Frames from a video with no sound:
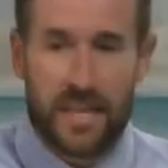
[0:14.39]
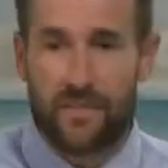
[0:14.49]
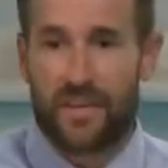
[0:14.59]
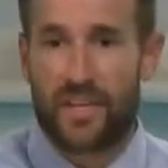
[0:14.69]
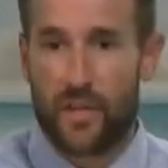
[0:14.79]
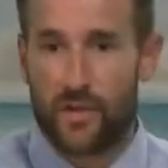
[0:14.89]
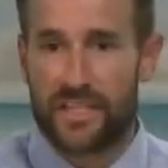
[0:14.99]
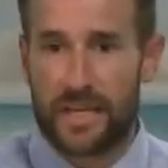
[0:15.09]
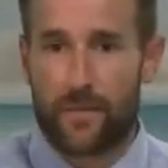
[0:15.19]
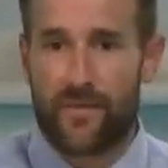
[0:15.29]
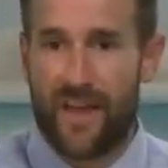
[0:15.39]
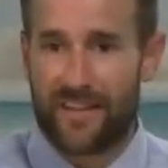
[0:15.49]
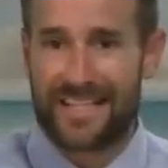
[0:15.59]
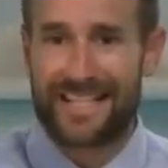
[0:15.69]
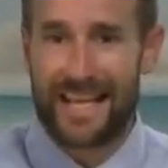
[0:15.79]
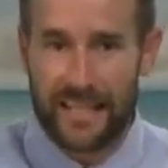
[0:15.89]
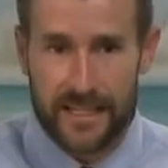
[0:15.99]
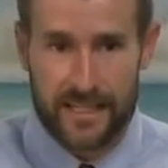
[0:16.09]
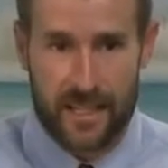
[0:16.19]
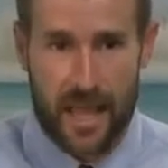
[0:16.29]
They've accused him of having sin
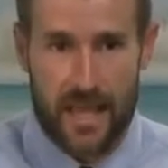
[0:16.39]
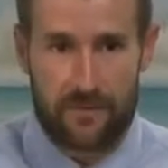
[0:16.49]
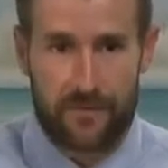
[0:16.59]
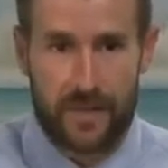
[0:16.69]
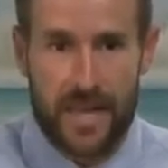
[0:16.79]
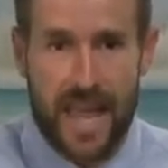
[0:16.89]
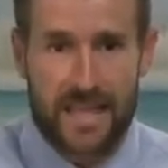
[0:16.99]
in his life